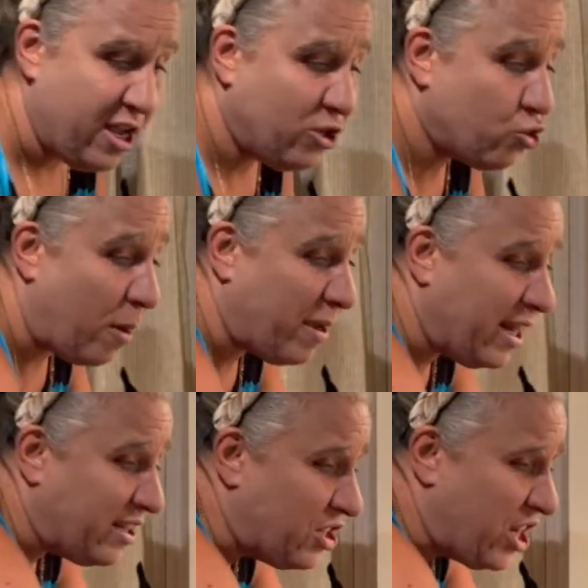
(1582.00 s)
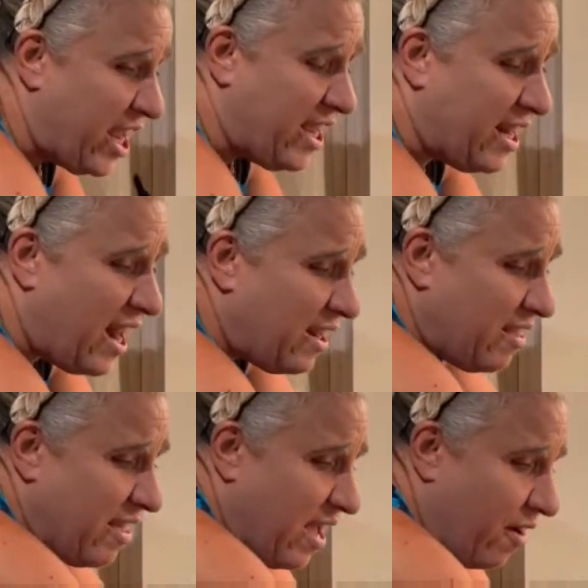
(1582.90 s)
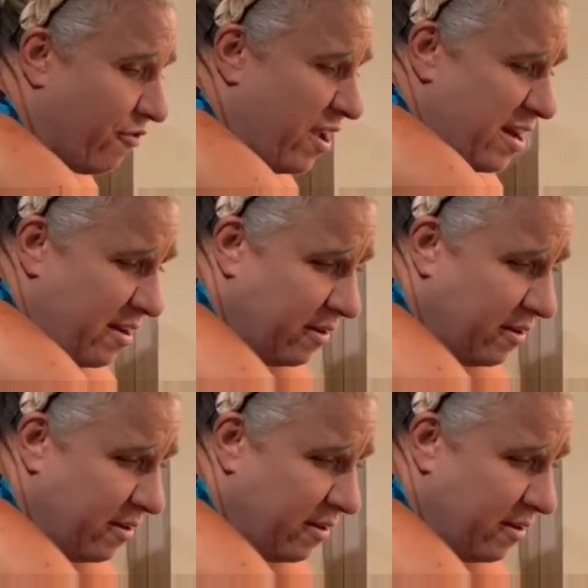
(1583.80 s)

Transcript: So I'm going to take it out of the oven.